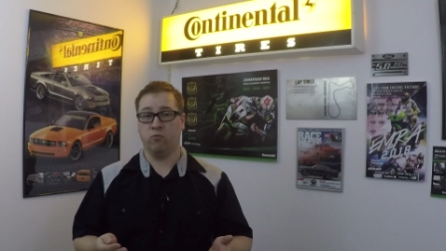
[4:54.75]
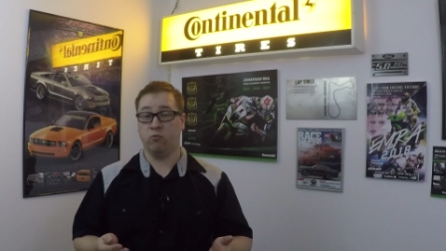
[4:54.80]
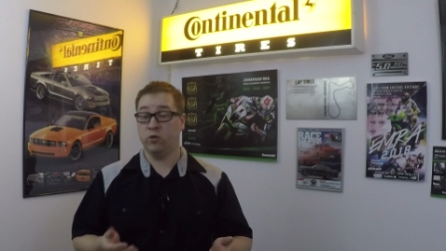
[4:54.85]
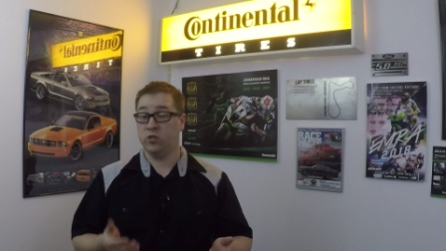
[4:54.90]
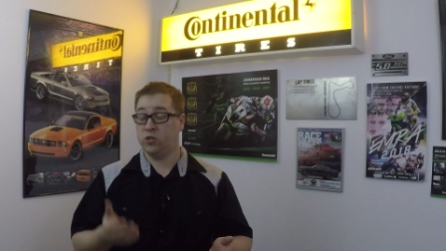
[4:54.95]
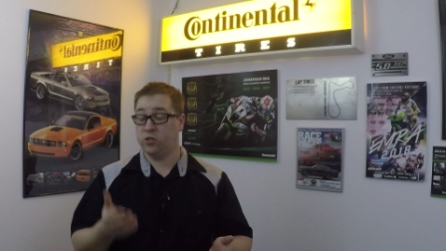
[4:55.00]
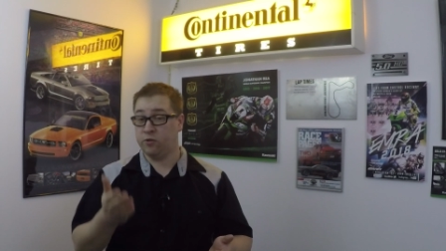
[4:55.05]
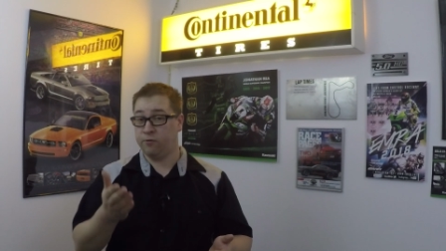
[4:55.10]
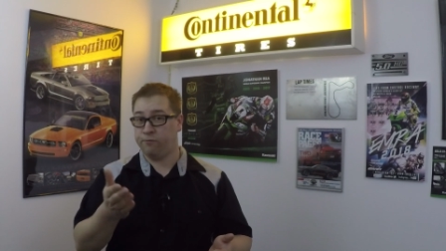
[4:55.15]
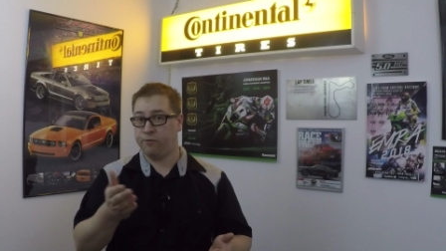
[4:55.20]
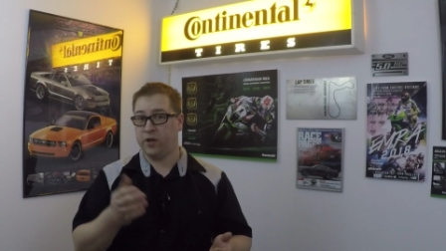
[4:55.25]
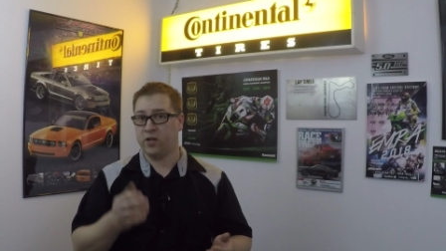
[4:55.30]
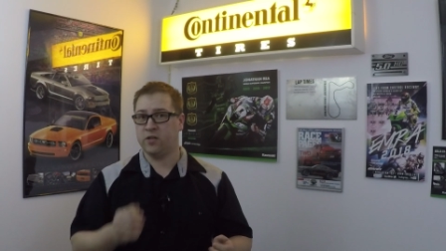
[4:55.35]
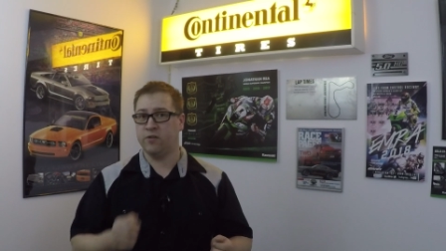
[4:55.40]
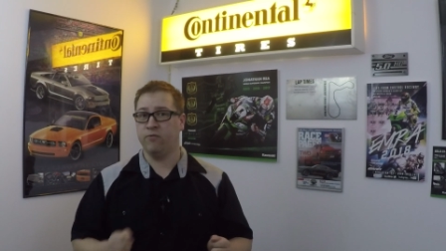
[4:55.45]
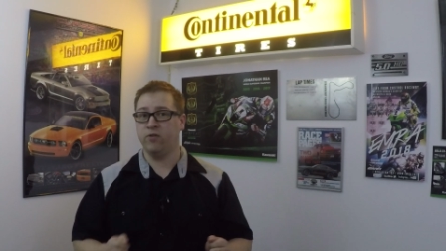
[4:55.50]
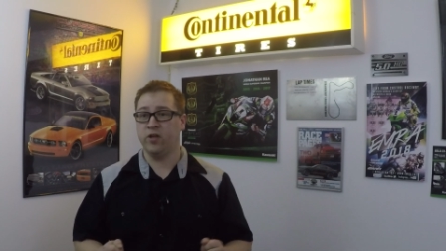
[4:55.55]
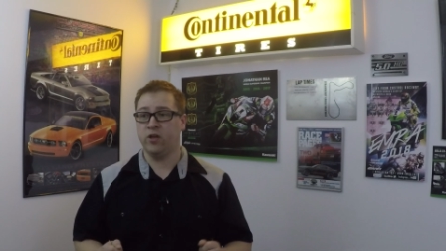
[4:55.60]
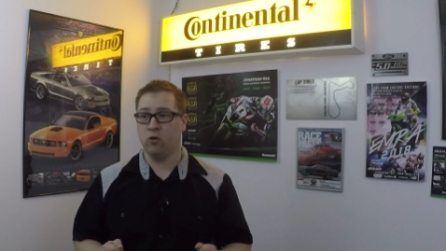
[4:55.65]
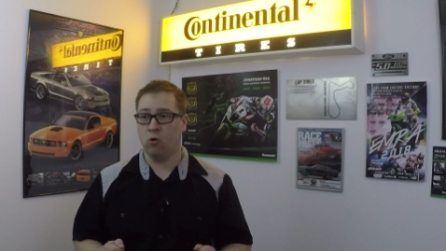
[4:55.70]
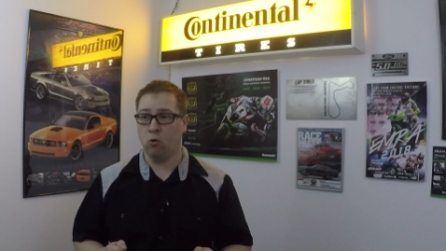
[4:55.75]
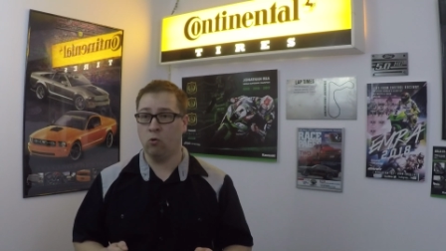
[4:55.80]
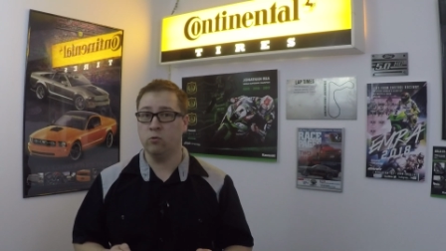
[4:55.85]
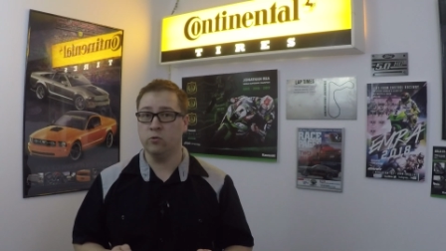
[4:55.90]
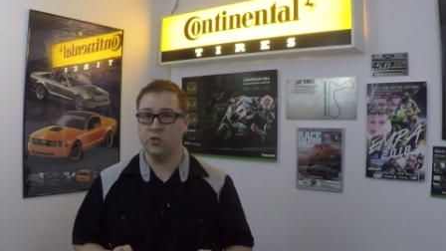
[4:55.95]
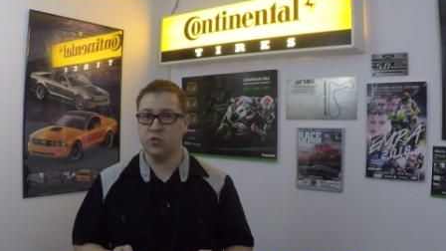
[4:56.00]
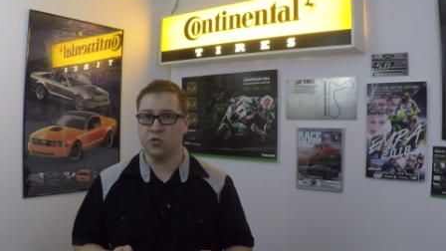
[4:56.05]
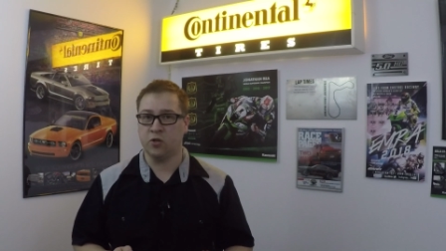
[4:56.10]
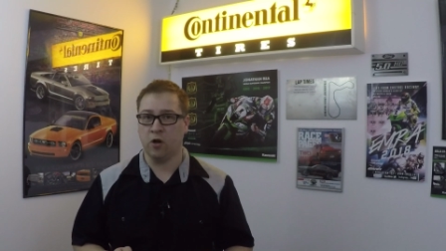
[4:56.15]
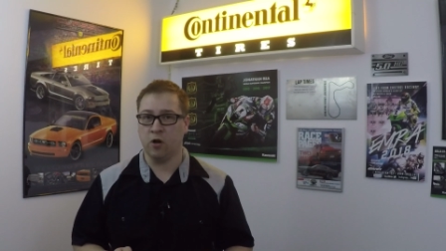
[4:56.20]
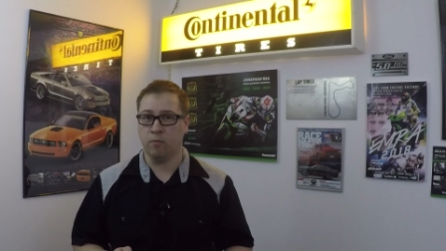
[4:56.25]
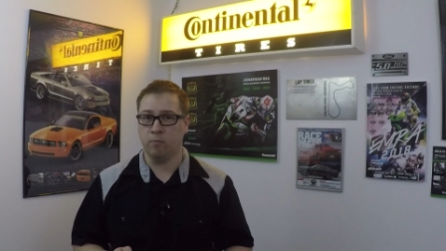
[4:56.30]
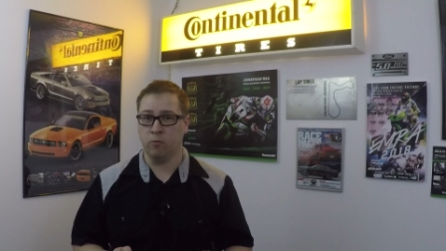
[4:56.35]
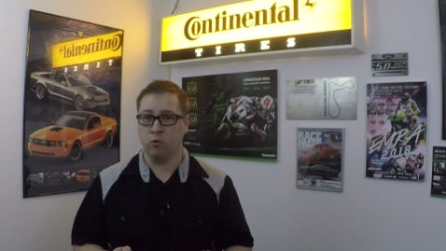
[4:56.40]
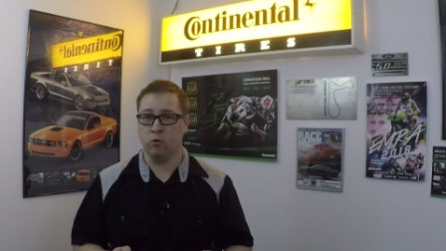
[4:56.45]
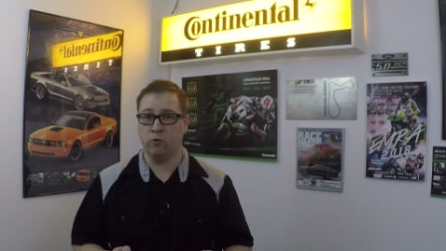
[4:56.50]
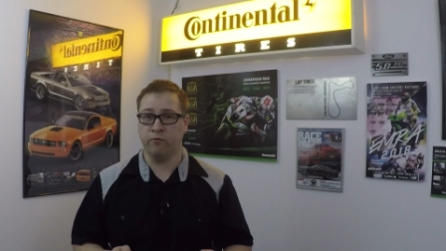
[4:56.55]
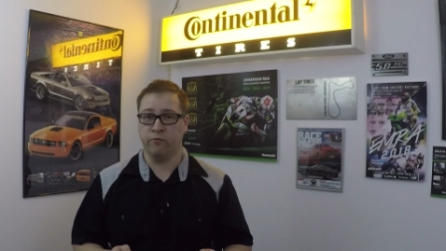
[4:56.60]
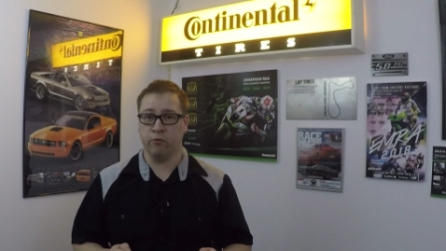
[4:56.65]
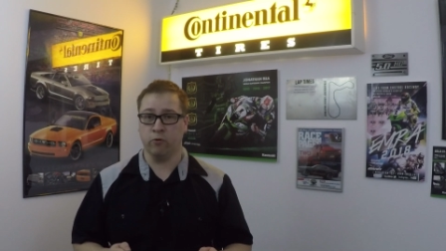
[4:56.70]
which is effectively cold start
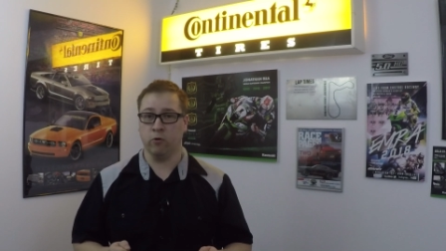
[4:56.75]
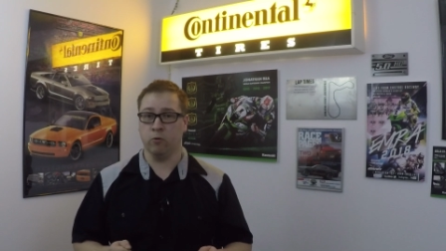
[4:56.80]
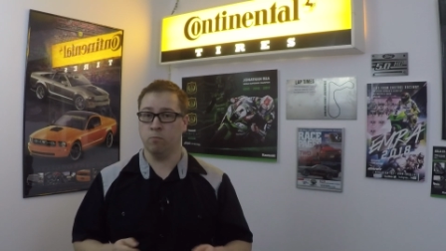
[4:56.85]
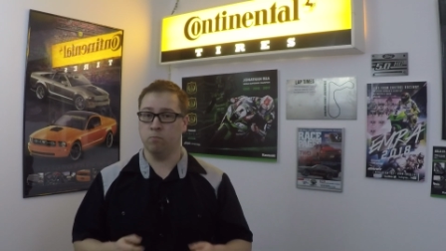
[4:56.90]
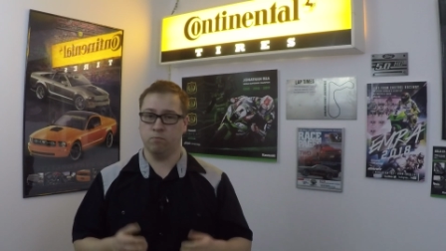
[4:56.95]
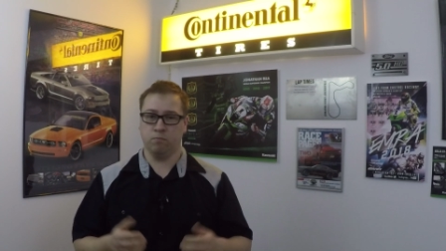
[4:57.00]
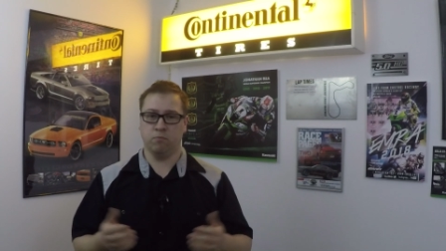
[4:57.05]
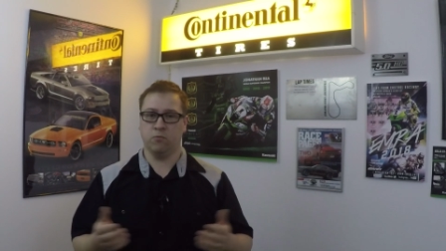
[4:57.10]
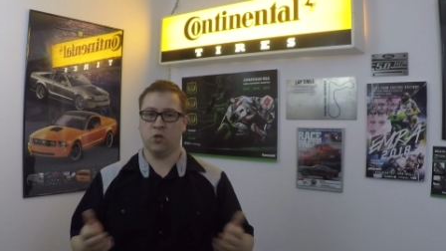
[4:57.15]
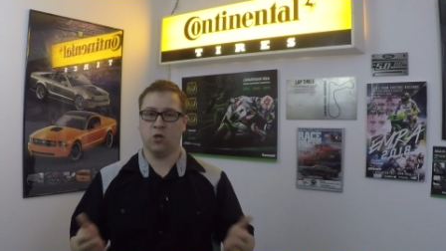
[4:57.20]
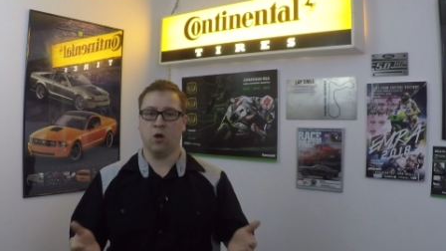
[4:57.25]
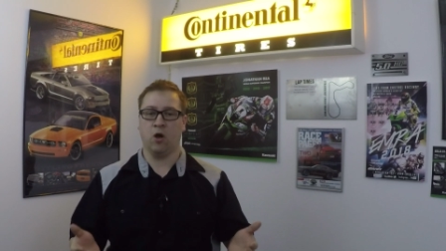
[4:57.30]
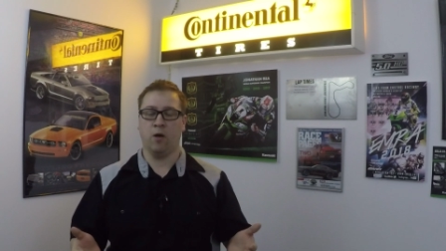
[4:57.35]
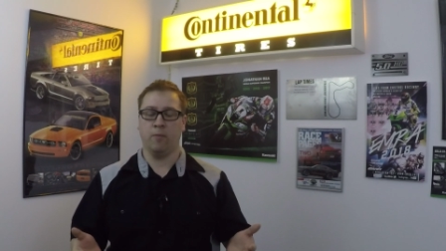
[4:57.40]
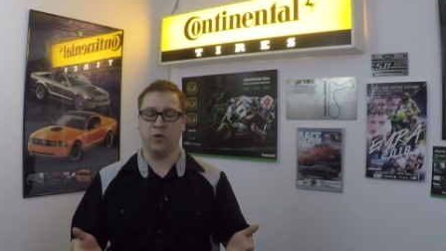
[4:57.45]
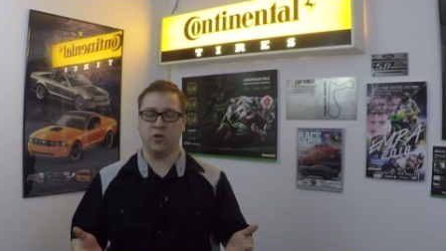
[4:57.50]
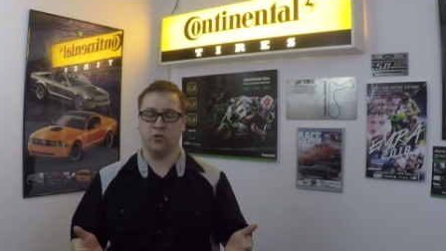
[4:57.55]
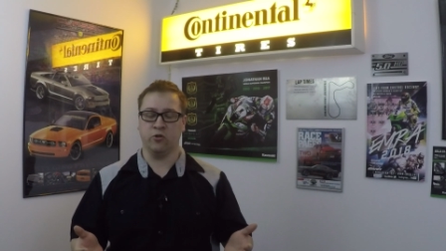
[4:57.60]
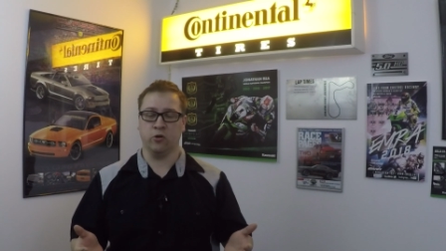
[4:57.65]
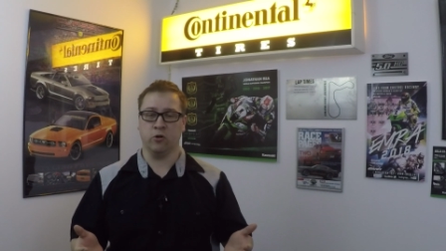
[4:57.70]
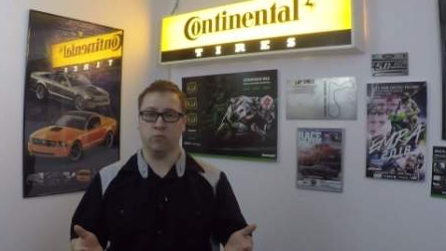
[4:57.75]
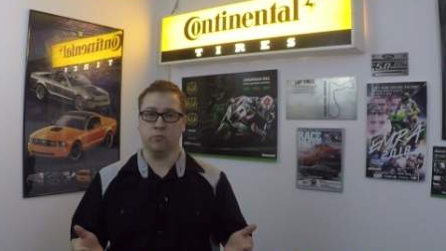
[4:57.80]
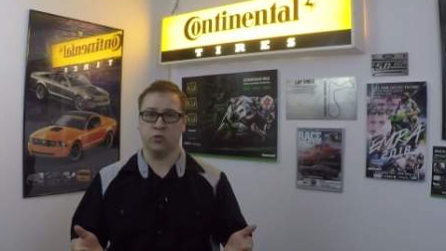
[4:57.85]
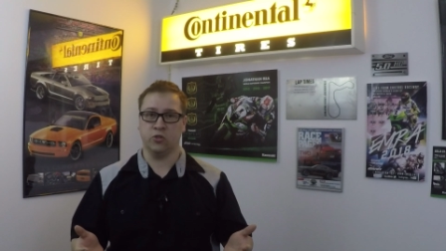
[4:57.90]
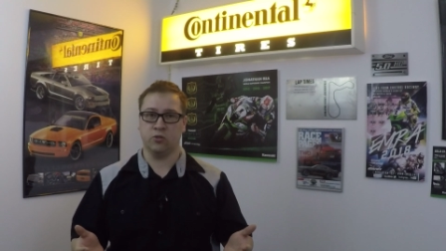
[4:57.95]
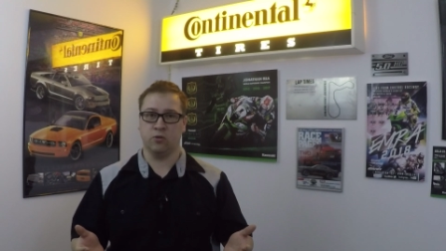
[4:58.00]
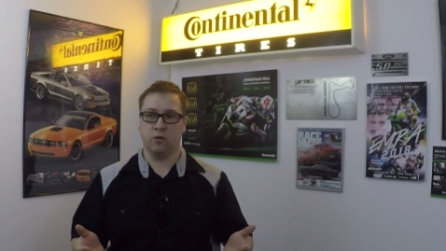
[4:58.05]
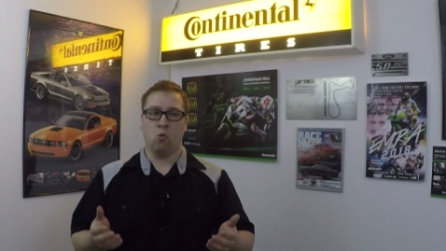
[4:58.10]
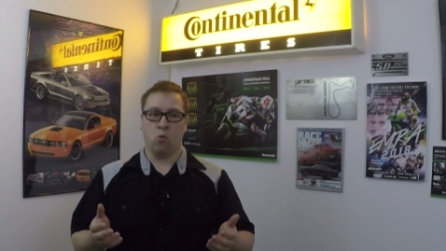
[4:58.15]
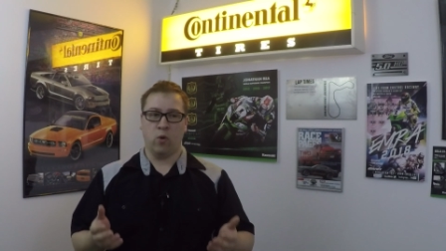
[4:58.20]
mode for the common terms?